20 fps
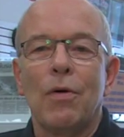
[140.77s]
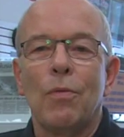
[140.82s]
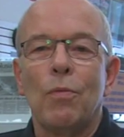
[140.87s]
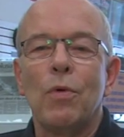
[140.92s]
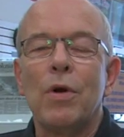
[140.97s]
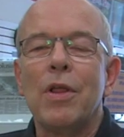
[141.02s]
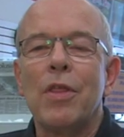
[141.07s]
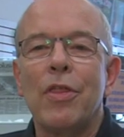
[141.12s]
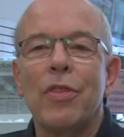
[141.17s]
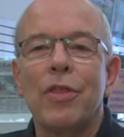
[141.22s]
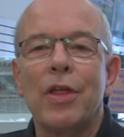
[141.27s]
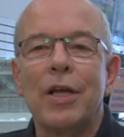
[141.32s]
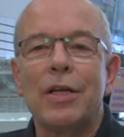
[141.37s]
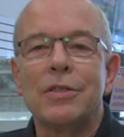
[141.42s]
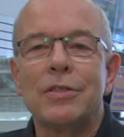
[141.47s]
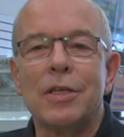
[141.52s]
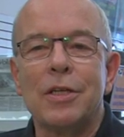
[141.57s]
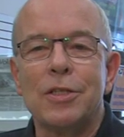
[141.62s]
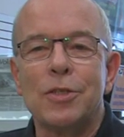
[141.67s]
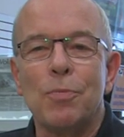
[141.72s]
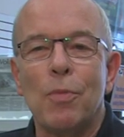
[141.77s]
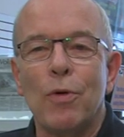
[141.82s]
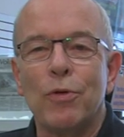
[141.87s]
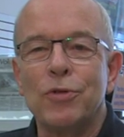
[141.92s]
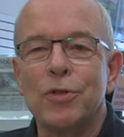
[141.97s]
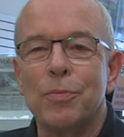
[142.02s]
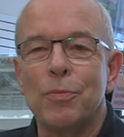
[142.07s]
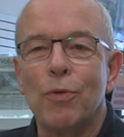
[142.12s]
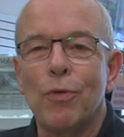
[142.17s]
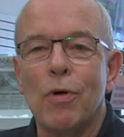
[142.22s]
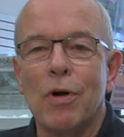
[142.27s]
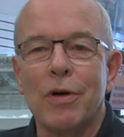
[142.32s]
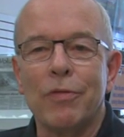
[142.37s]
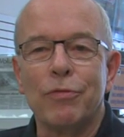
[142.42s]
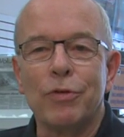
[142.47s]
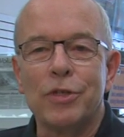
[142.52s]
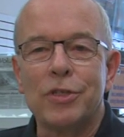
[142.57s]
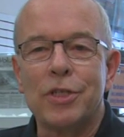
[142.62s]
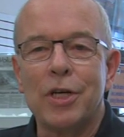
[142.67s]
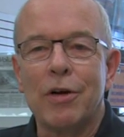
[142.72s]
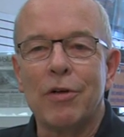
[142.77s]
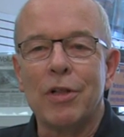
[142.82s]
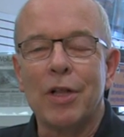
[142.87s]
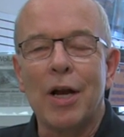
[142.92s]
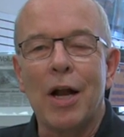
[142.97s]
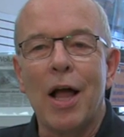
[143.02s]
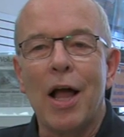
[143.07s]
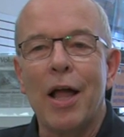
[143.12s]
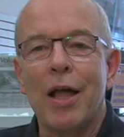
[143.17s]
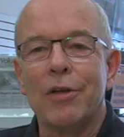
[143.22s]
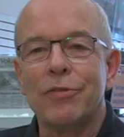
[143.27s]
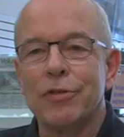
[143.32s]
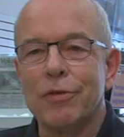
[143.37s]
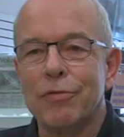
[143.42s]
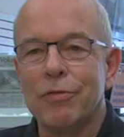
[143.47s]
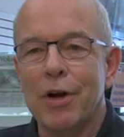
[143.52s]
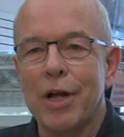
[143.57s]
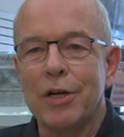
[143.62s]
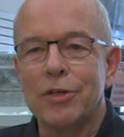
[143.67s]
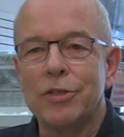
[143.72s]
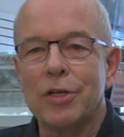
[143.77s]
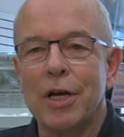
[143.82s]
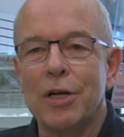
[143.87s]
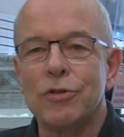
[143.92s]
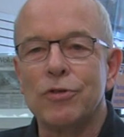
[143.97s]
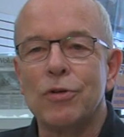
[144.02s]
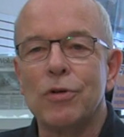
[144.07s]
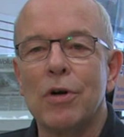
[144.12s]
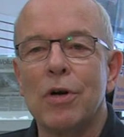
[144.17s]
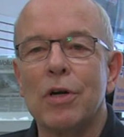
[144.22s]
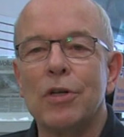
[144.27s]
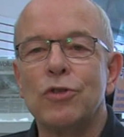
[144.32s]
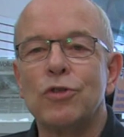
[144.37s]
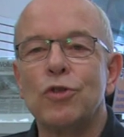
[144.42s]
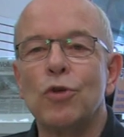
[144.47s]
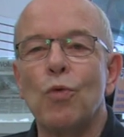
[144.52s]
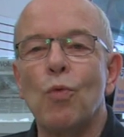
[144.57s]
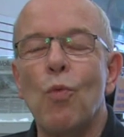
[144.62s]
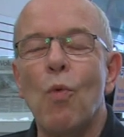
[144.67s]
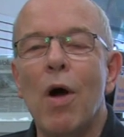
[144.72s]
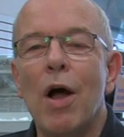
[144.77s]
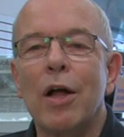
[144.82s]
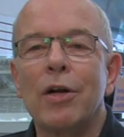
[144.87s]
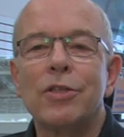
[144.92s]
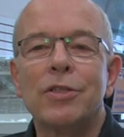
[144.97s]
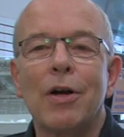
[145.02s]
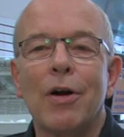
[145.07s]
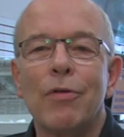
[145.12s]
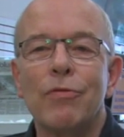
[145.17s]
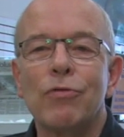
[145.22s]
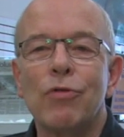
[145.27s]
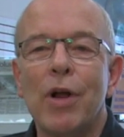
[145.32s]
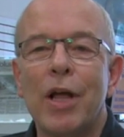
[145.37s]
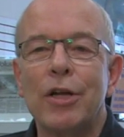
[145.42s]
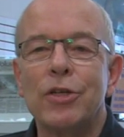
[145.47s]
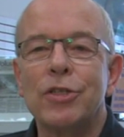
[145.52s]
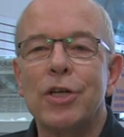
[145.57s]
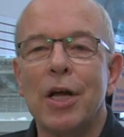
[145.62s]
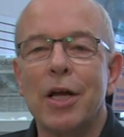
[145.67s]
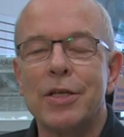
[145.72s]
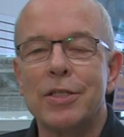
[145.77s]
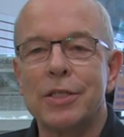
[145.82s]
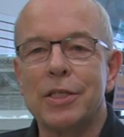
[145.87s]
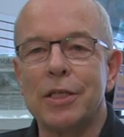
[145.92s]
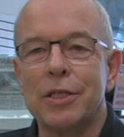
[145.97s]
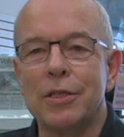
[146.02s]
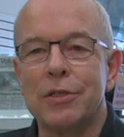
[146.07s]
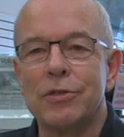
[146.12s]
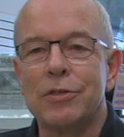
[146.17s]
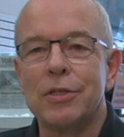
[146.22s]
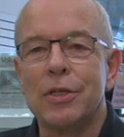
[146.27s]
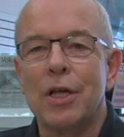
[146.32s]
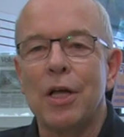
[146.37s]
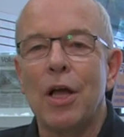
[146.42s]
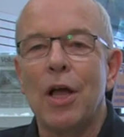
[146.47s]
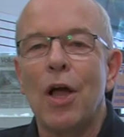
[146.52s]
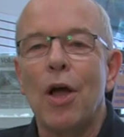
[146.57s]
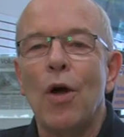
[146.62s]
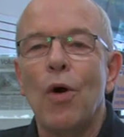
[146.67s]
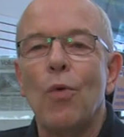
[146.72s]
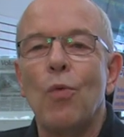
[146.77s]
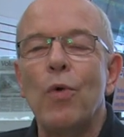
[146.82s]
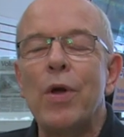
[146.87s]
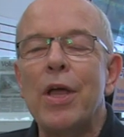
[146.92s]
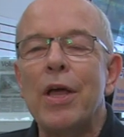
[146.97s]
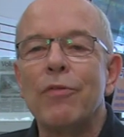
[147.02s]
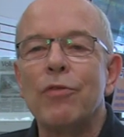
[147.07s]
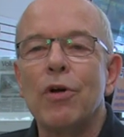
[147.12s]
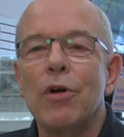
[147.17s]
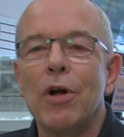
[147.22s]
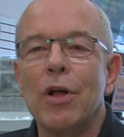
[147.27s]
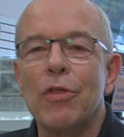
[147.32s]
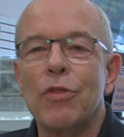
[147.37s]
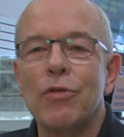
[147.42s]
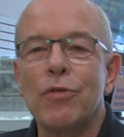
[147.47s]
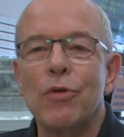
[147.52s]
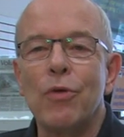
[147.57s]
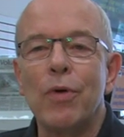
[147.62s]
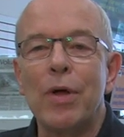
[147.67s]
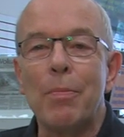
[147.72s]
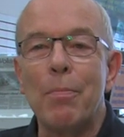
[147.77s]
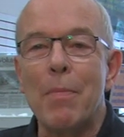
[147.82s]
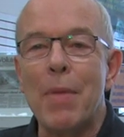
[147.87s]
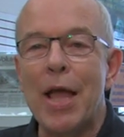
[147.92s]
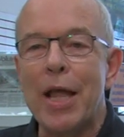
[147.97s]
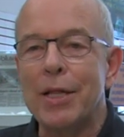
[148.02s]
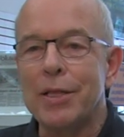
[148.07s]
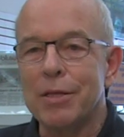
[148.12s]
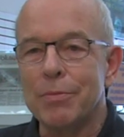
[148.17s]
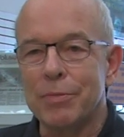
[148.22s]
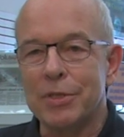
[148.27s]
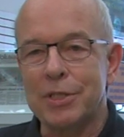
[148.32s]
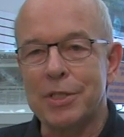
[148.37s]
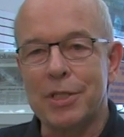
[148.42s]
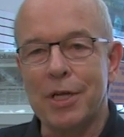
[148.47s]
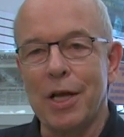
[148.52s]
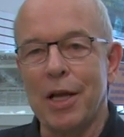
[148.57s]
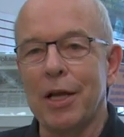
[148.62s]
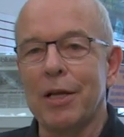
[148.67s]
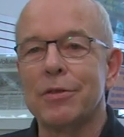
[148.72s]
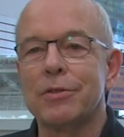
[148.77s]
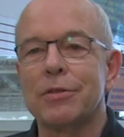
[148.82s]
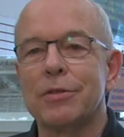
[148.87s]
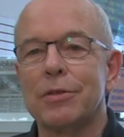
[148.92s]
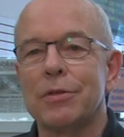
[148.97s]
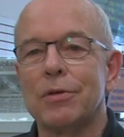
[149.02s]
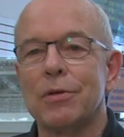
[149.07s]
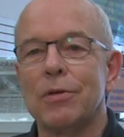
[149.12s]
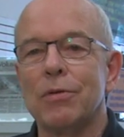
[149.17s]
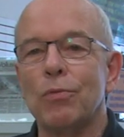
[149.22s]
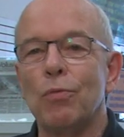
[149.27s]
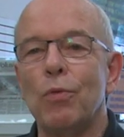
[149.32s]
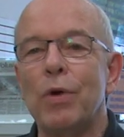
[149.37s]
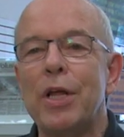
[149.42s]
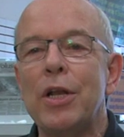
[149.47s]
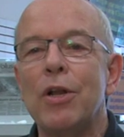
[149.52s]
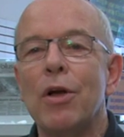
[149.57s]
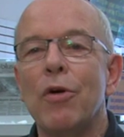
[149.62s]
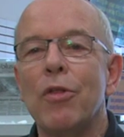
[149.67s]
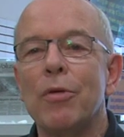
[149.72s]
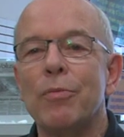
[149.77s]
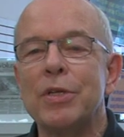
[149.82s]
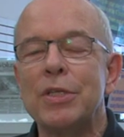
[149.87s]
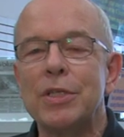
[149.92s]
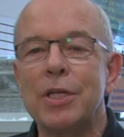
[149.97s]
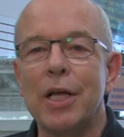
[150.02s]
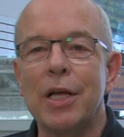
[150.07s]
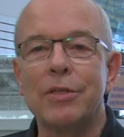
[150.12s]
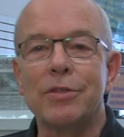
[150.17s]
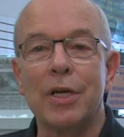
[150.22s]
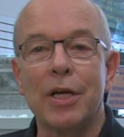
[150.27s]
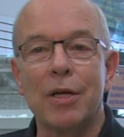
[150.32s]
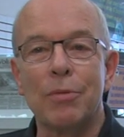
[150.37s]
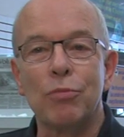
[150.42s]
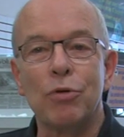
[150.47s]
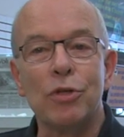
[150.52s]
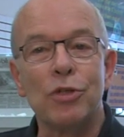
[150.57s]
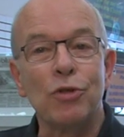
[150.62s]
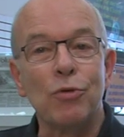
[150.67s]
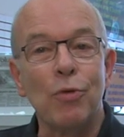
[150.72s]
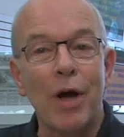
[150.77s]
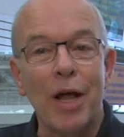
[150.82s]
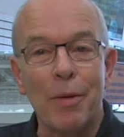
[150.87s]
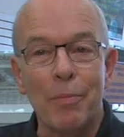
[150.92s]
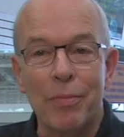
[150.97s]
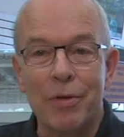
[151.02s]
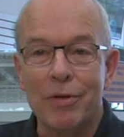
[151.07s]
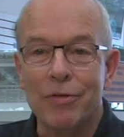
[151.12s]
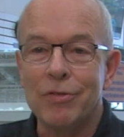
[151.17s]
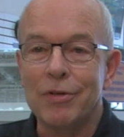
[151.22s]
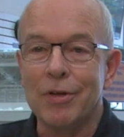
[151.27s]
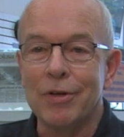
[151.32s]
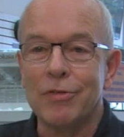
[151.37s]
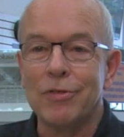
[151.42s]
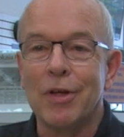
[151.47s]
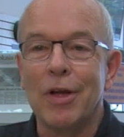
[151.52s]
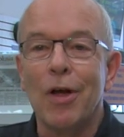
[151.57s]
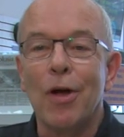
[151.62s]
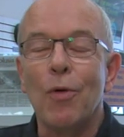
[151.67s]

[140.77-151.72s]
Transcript: One of the things that is most important for Cheryl and I as a franchisor is to watch our franchisees. We have gone through and made the mistakes. We know the mistakes that can put you out of business.